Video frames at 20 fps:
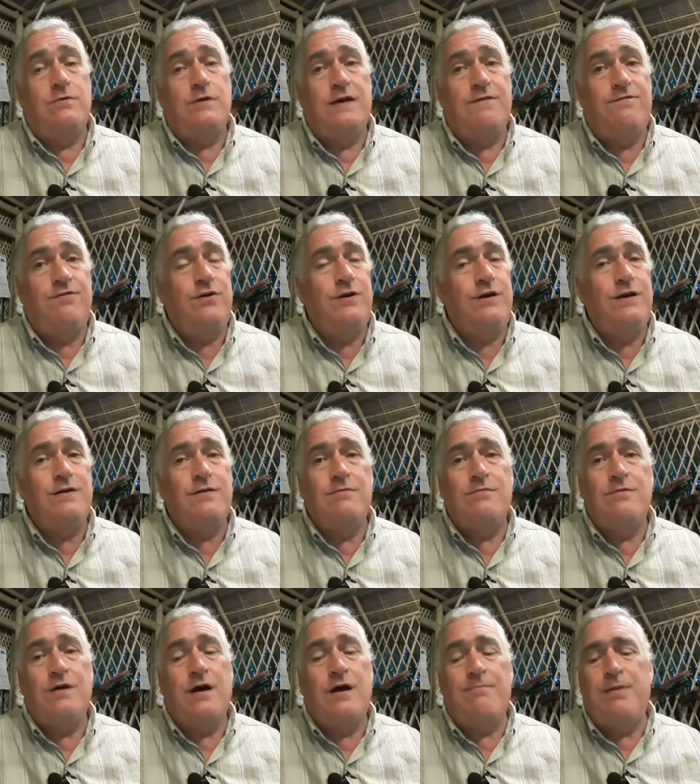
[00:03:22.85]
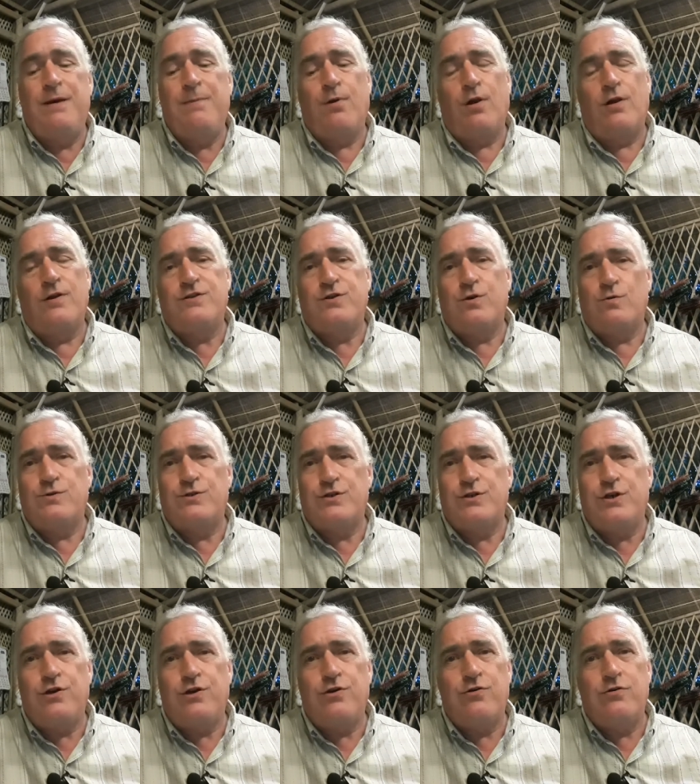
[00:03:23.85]
If you get people on Social
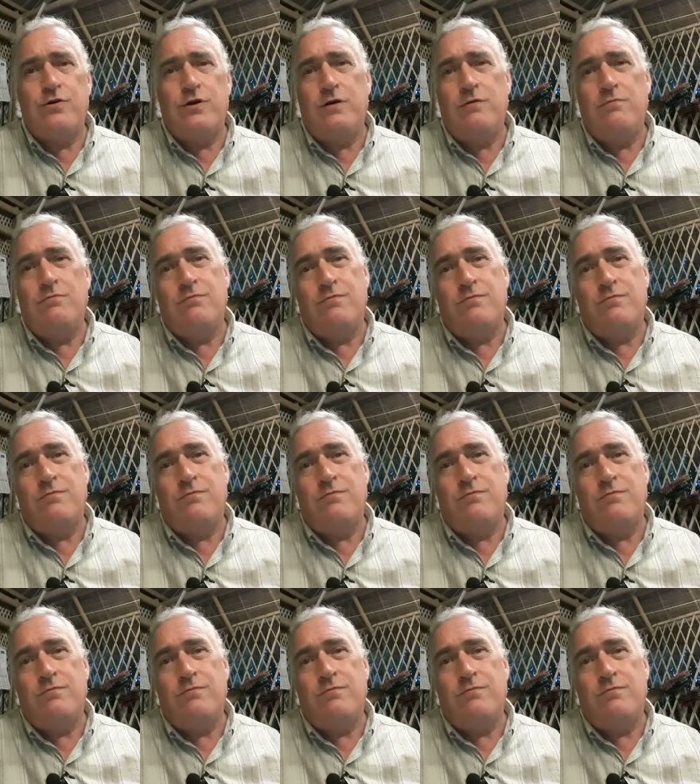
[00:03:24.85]
Security,